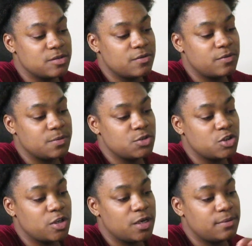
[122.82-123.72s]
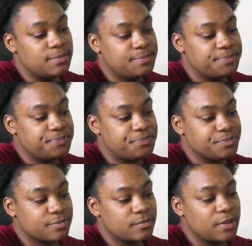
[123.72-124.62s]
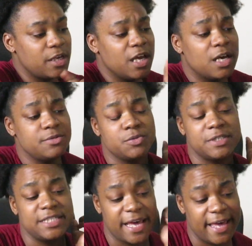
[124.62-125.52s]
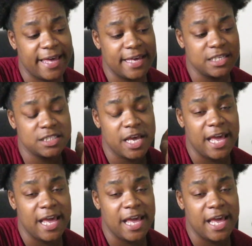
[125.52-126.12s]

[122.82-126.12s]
So let me show y'all. It helps you with tags.